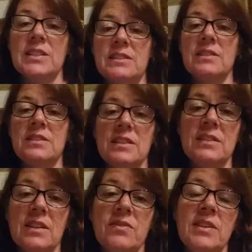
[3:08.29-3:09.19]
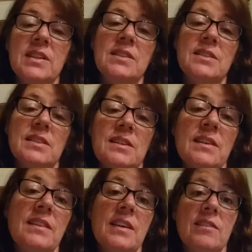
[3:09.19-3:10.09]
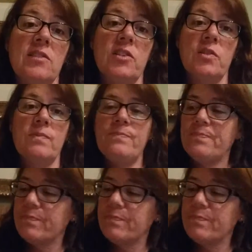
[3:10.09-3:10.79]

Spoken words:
That's a definite thing to do.